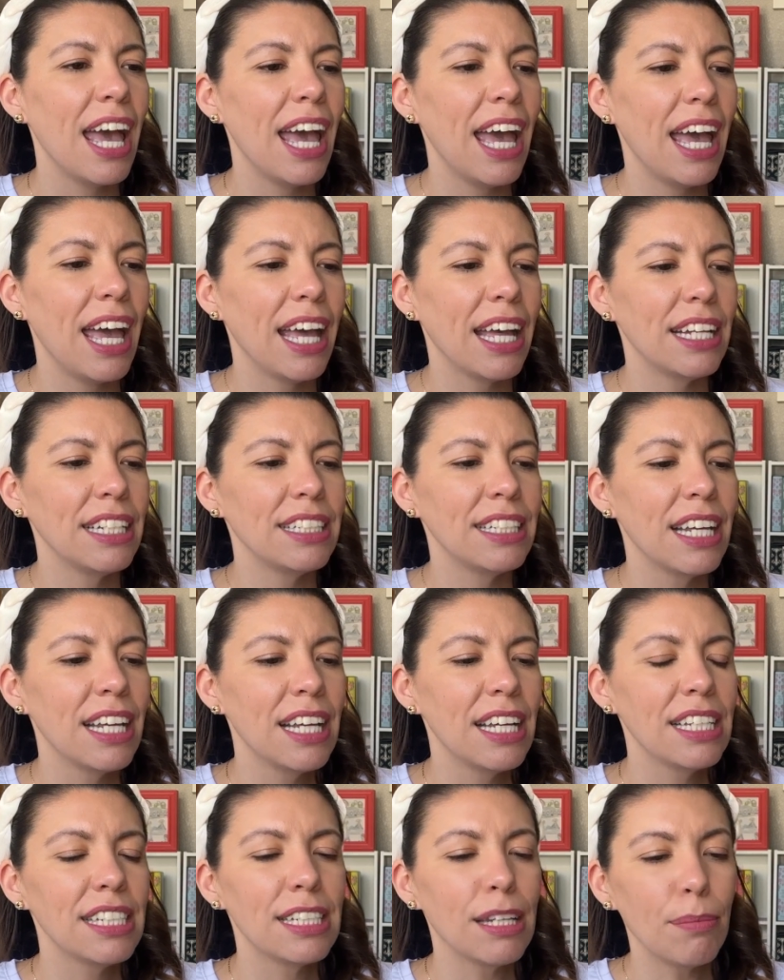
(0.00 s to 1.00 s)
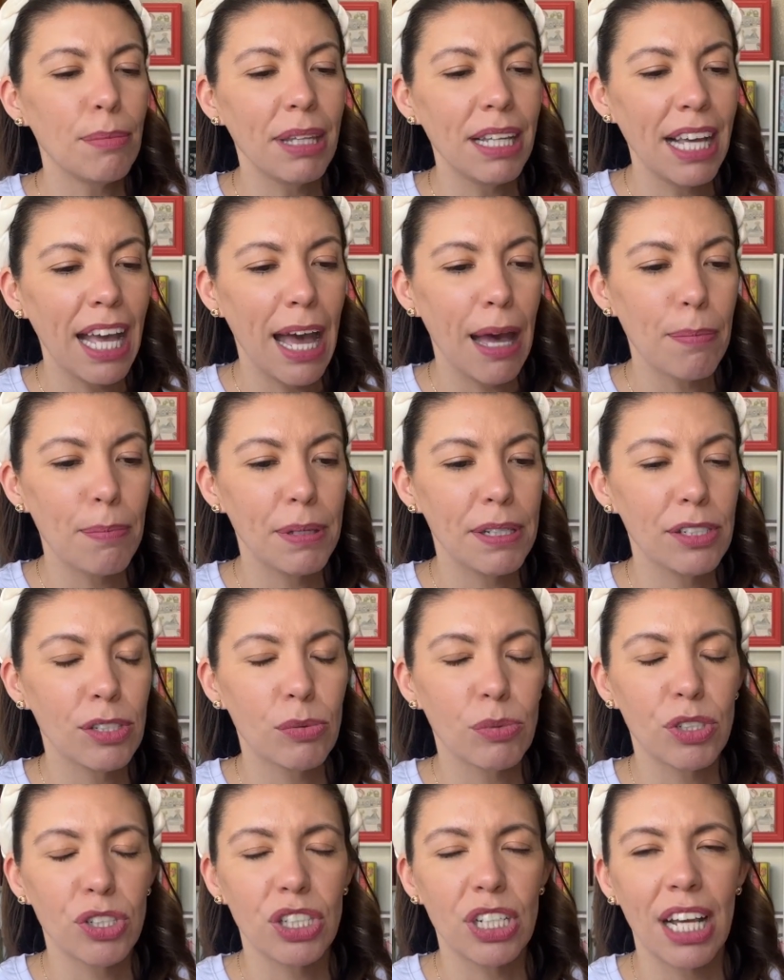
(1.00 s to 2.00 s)
And something
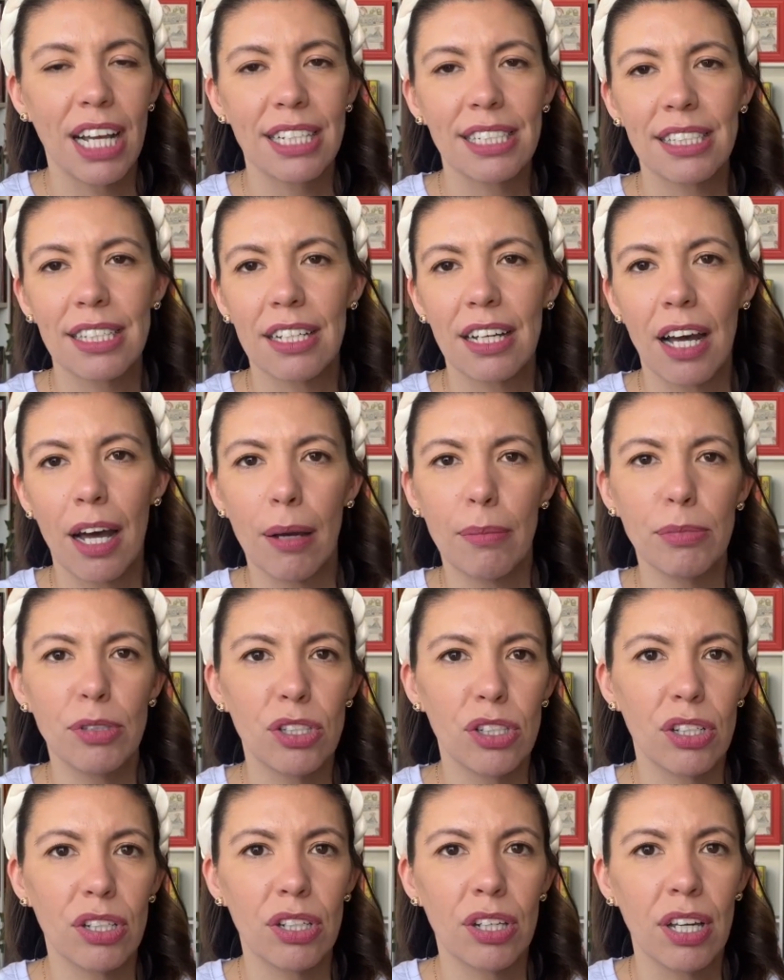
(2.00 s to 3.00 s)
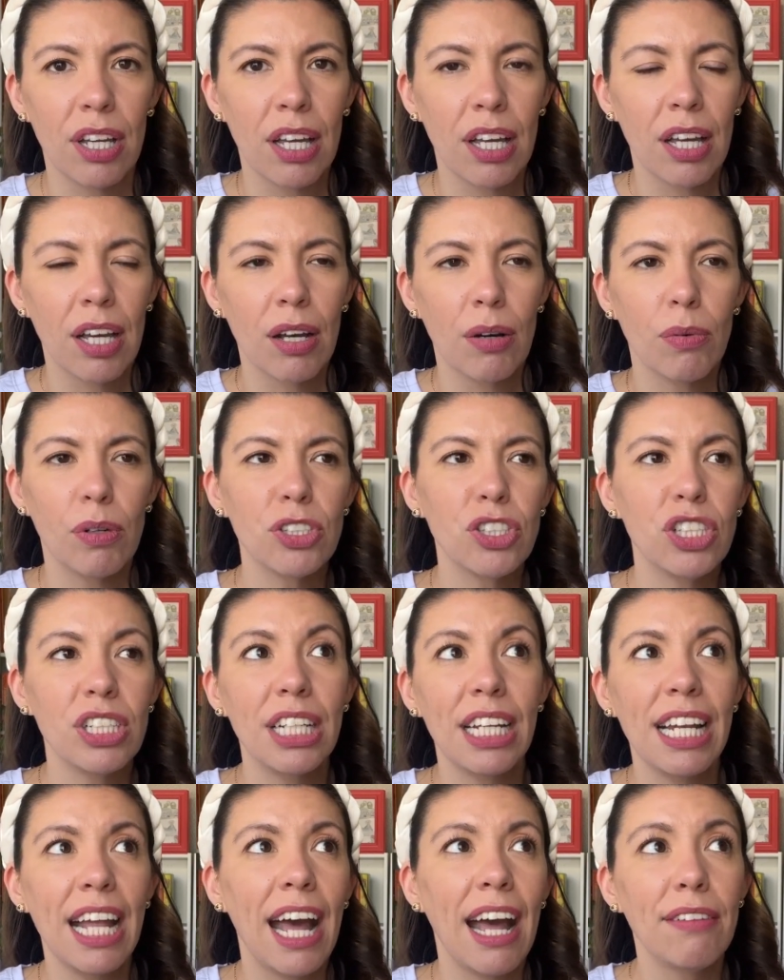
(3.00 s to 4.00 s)
happens where she has to come to, well, she
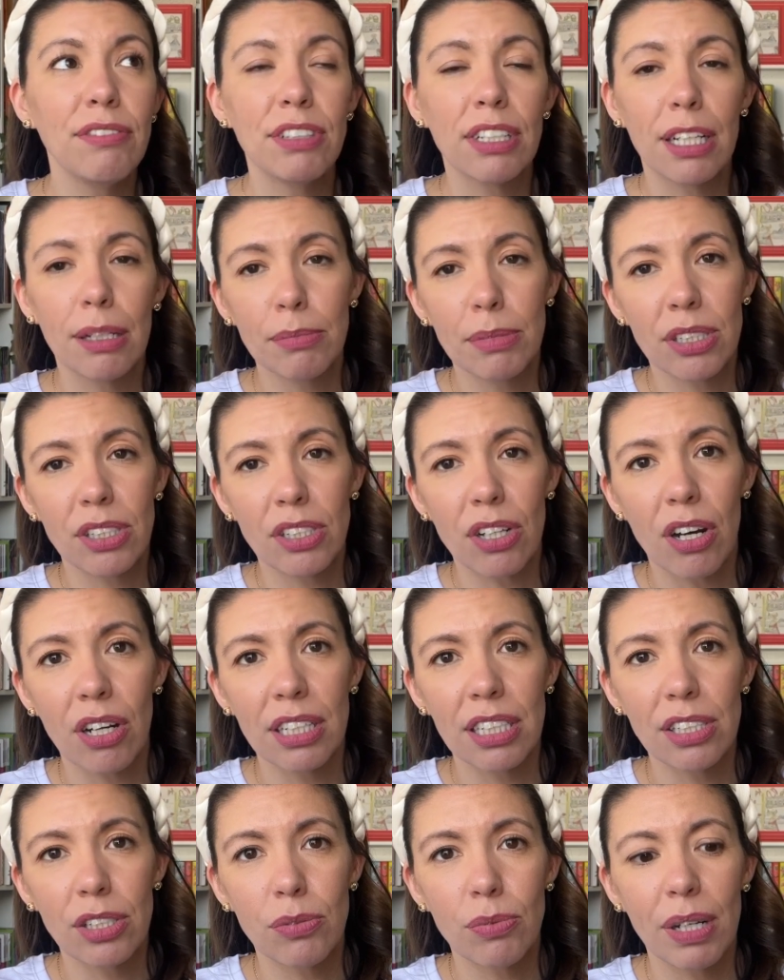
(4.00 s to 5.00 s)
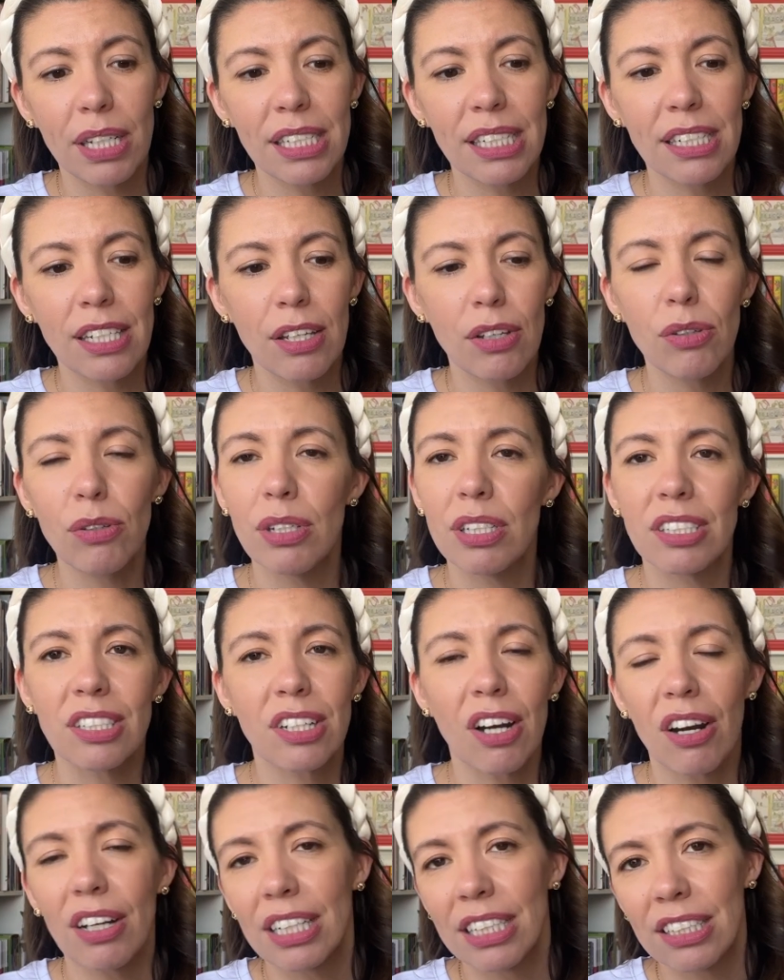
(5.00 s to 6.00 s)
didn't have to come to Scarlett's rescue, and
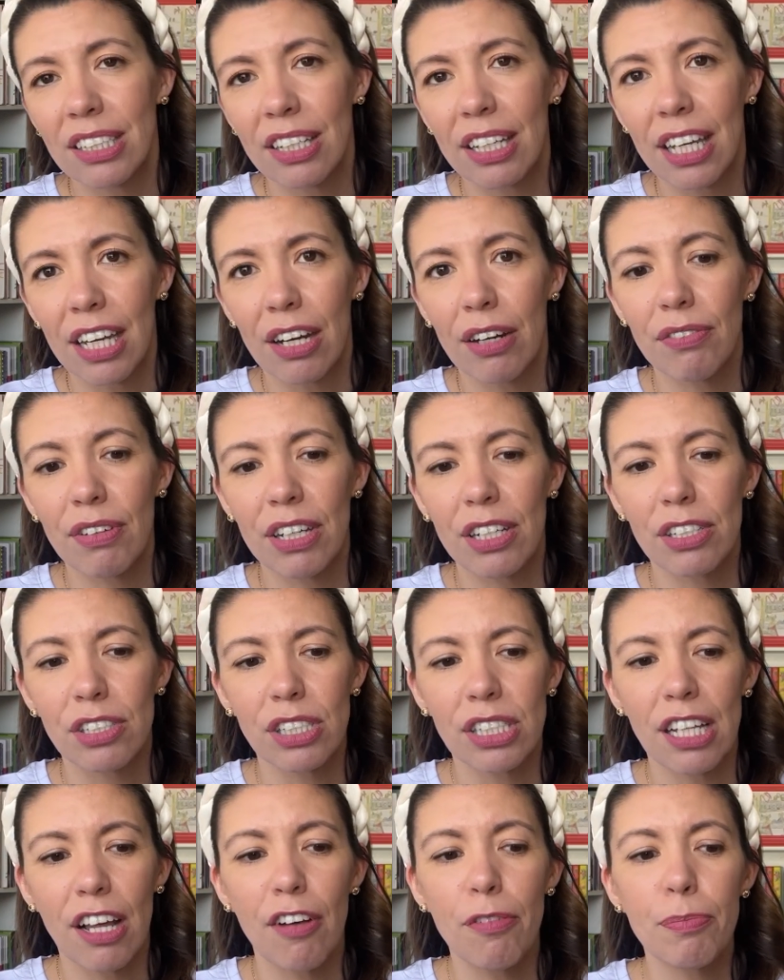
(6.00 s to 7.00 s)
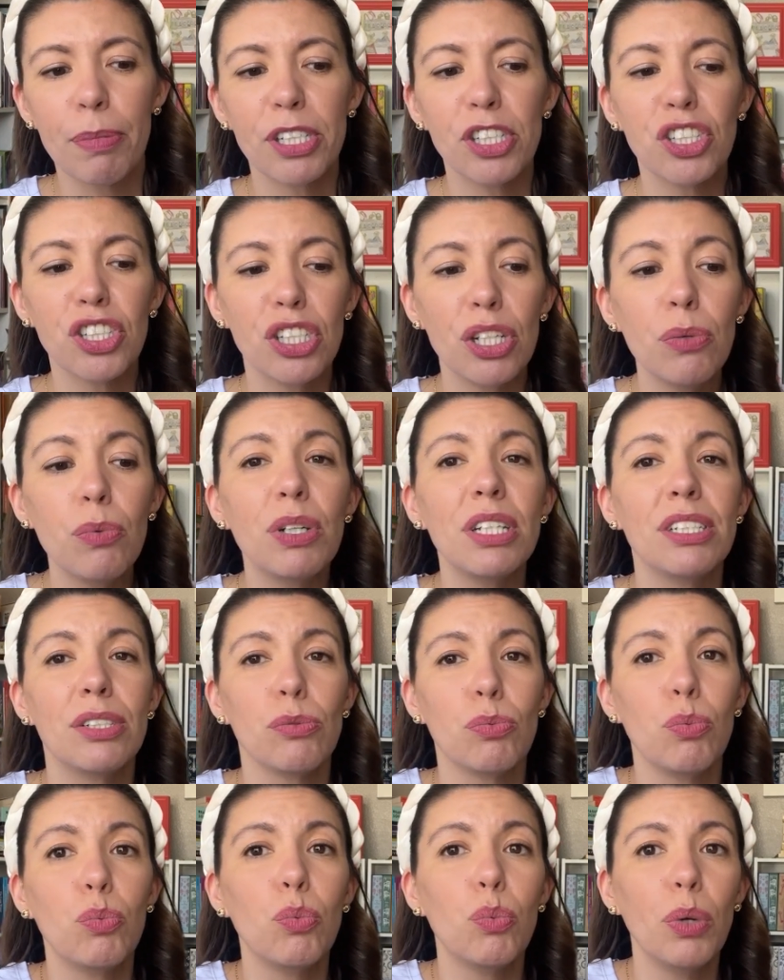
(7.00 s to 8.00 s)
Scarlett took care of it herself, but she was
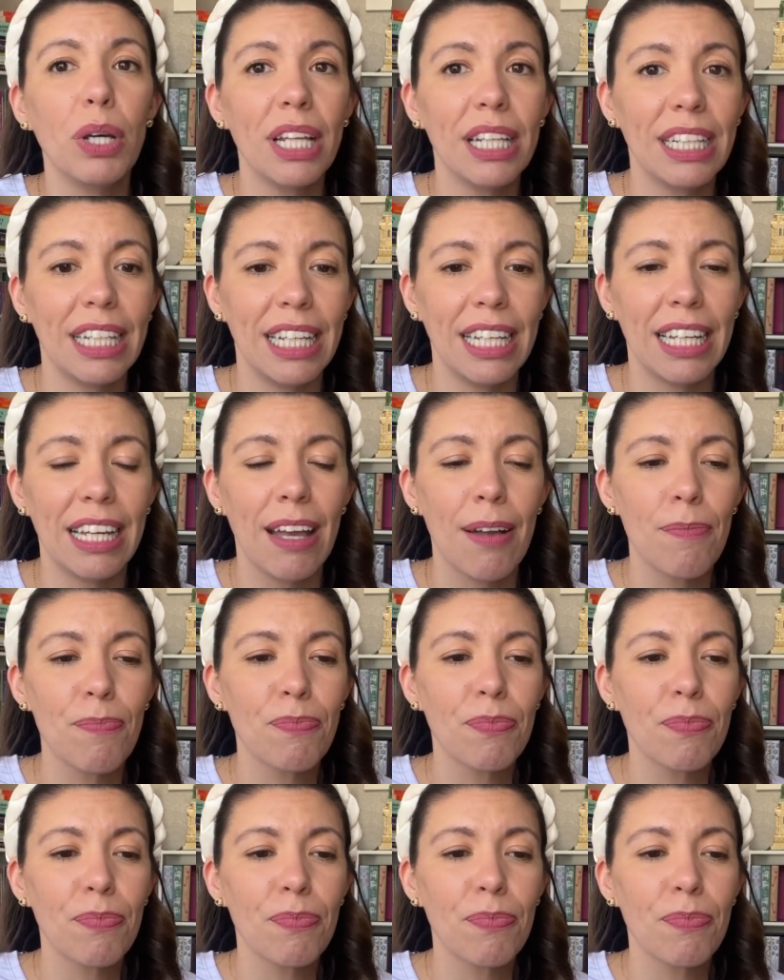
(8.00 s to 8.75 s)
willing.